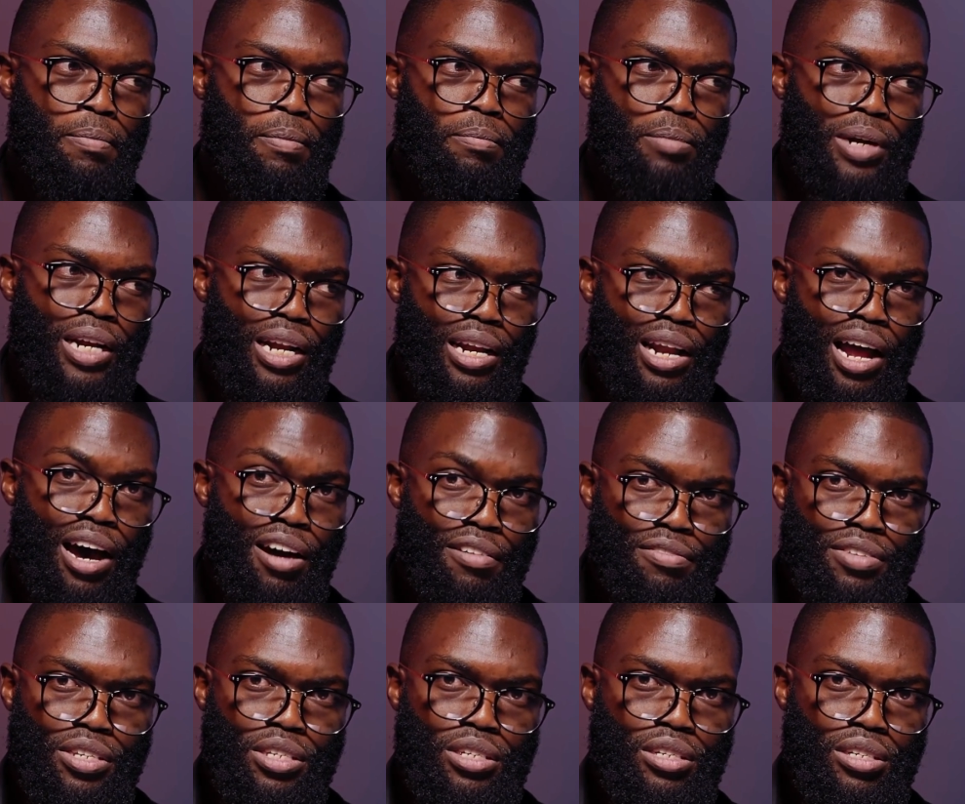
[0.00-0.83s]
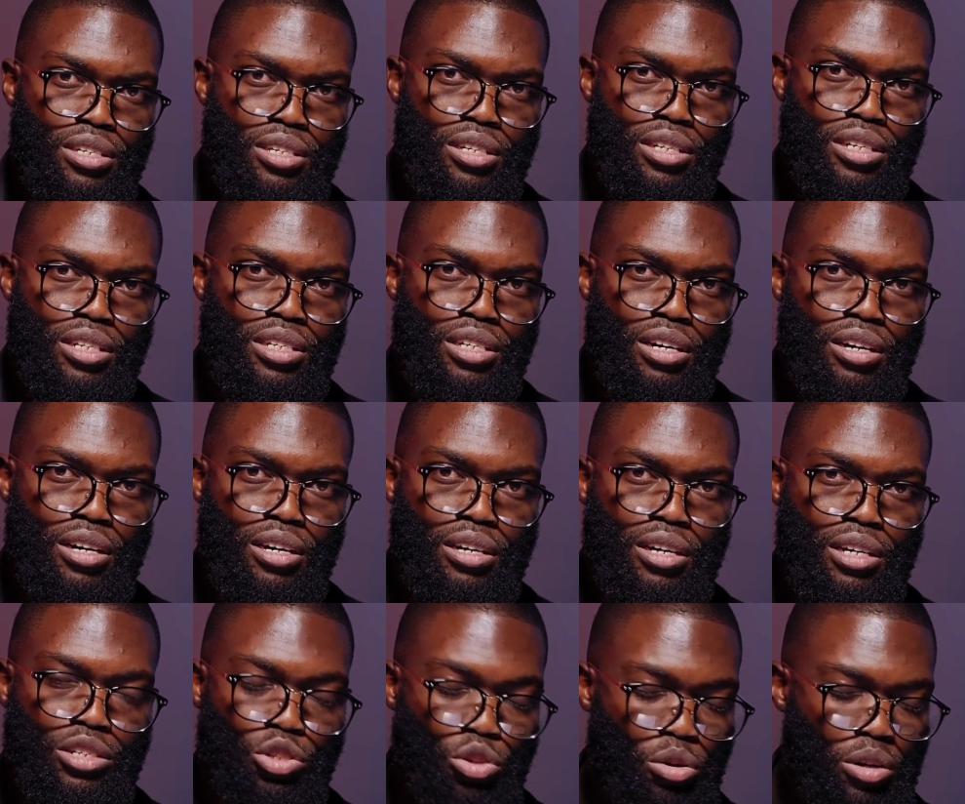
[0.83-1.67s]
But love is, is
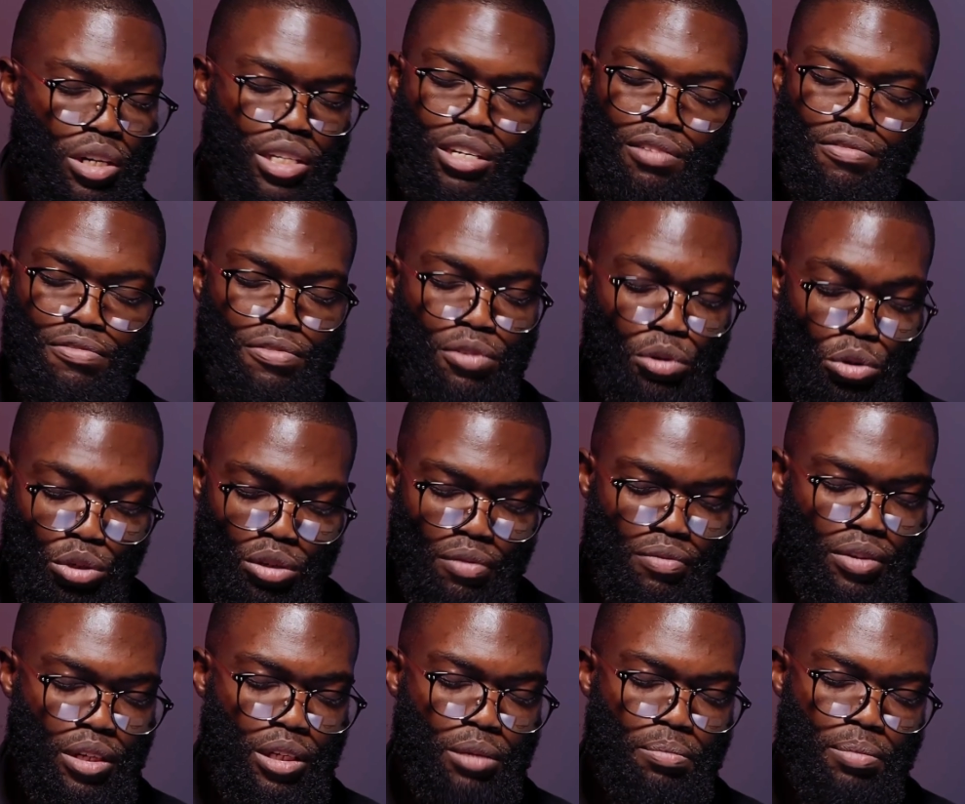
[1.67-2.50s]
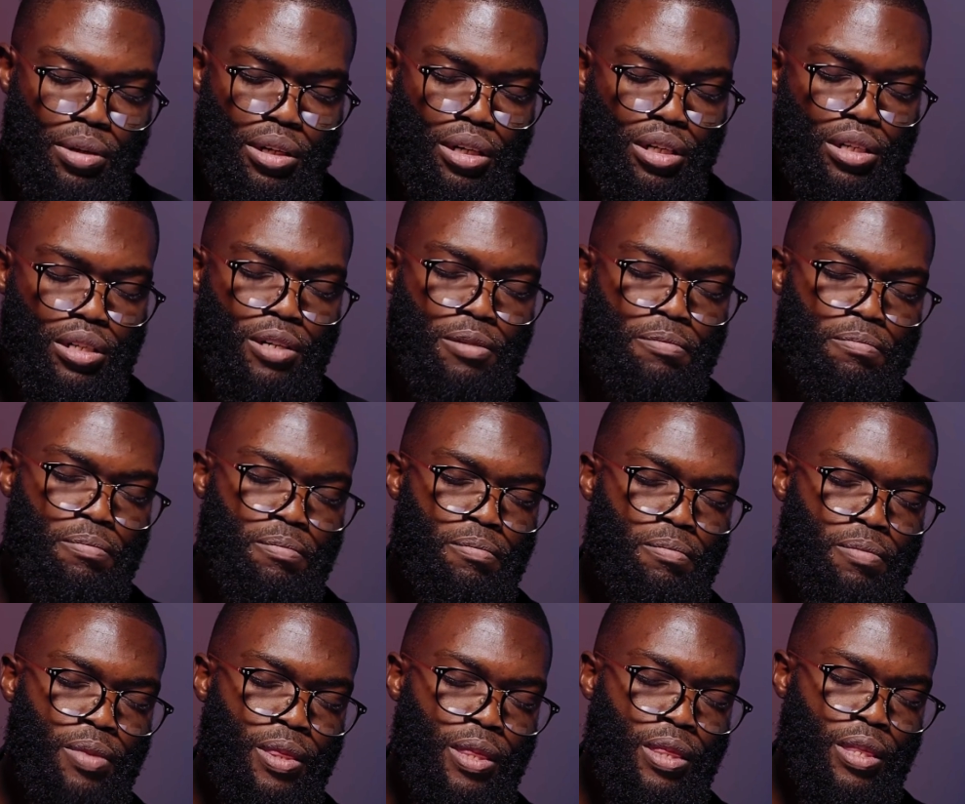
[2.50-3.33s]
a, sorry, is a fruit of the Spirit.
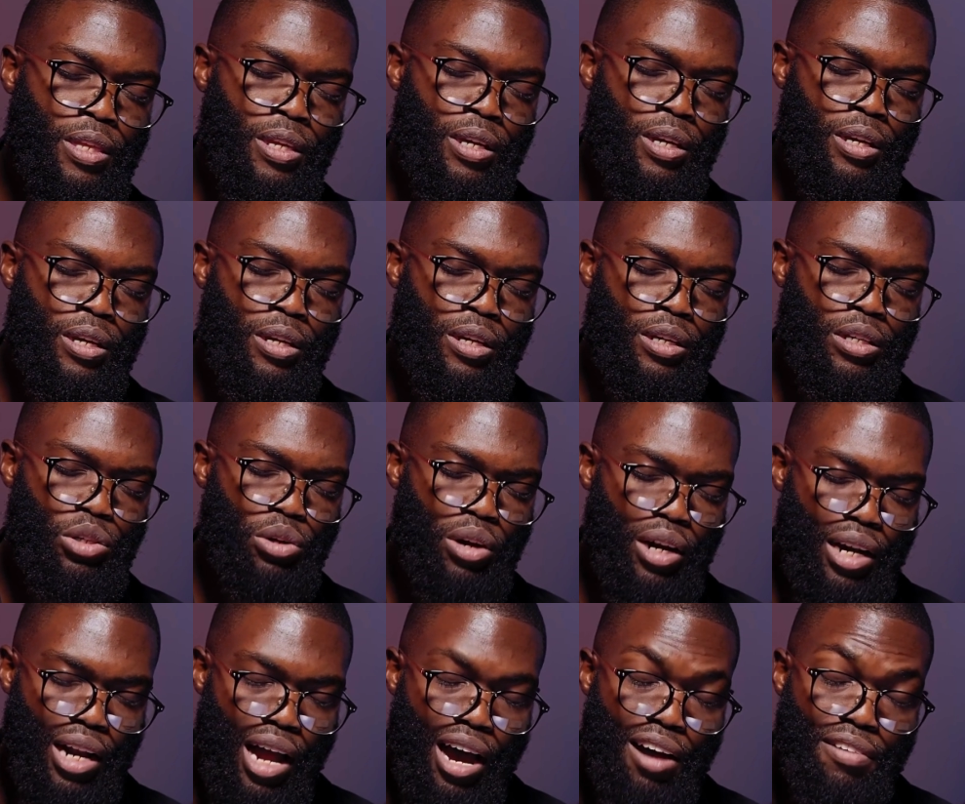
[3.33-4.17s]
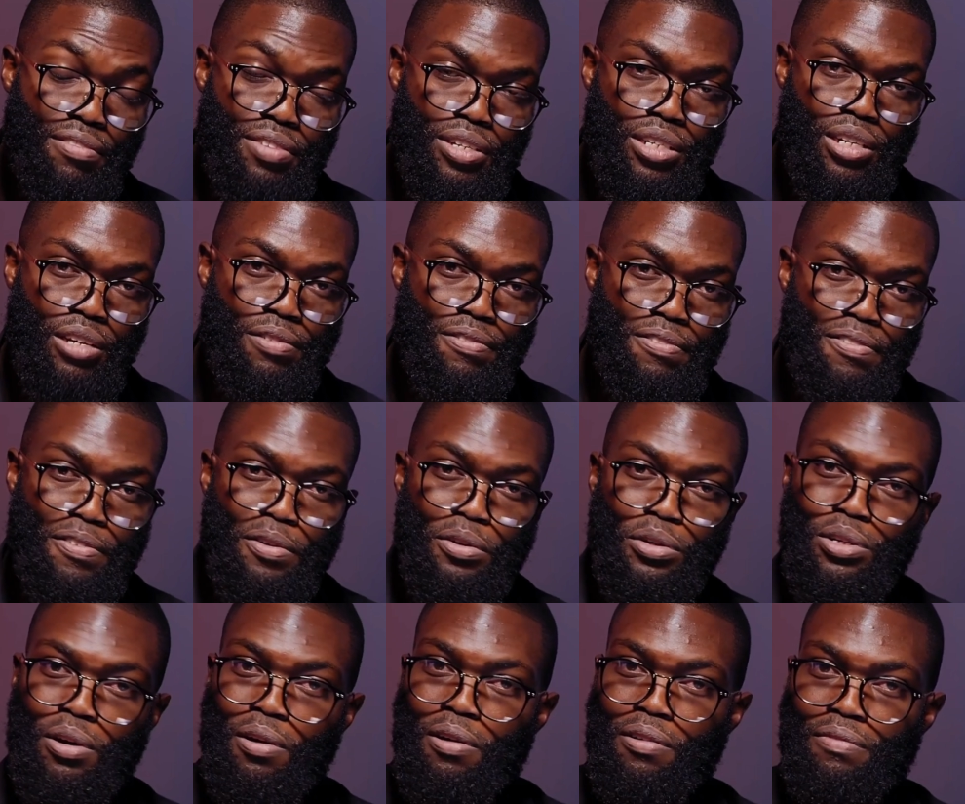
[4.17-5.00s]
So love is a
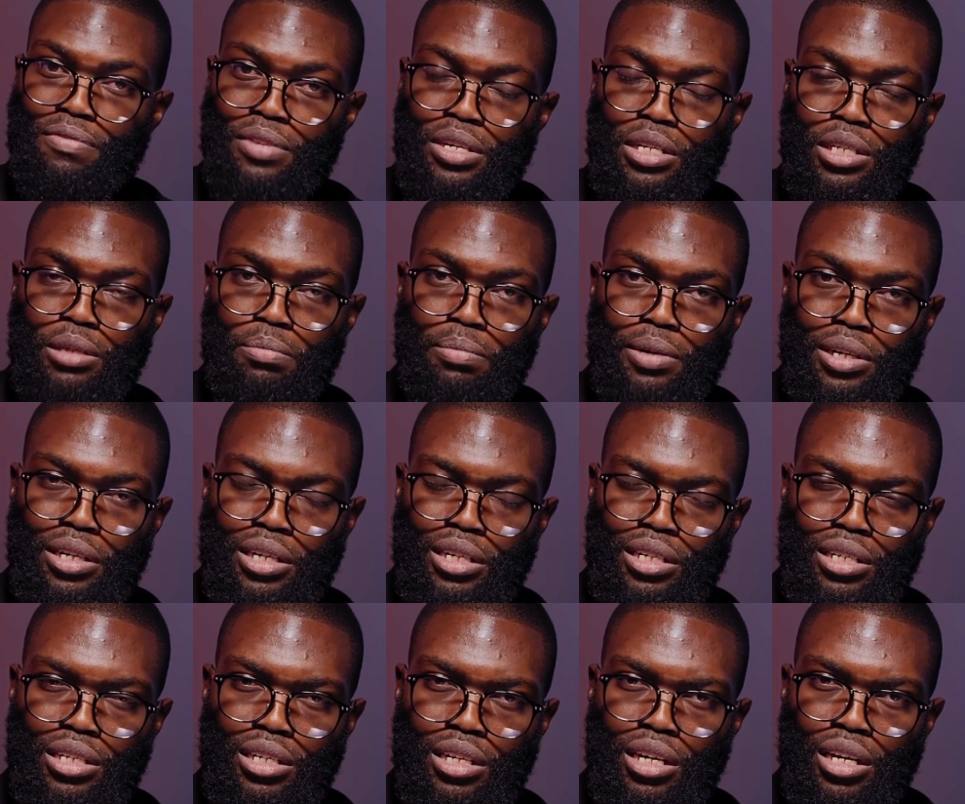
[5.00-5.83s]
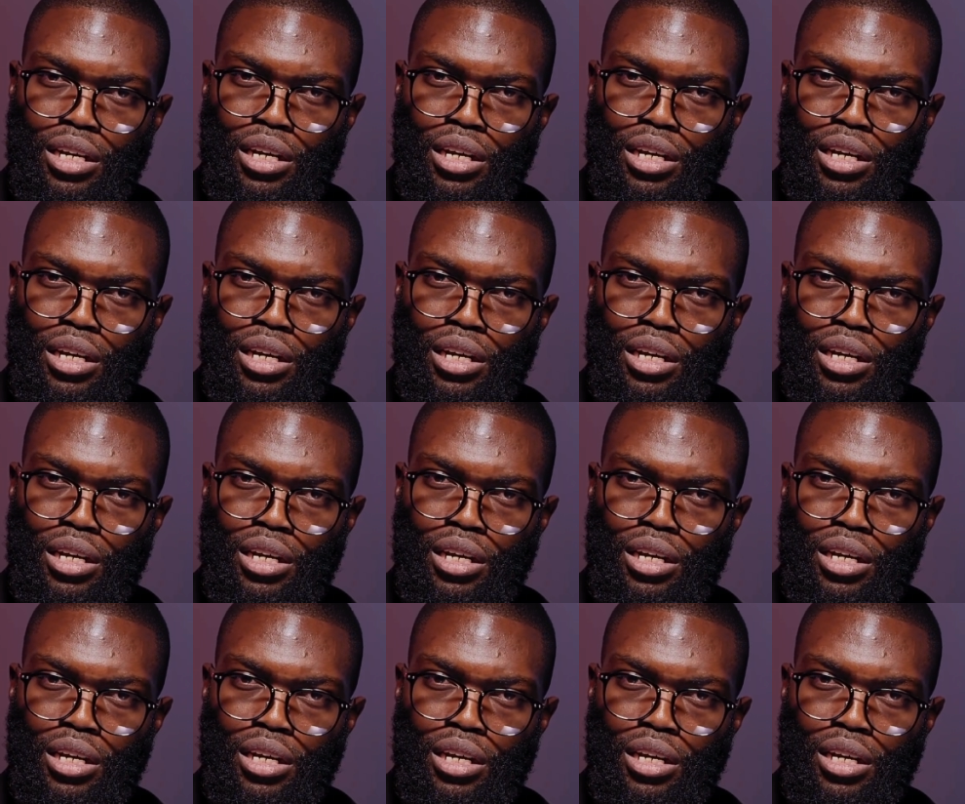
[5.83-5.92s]
fruit of the Spirit.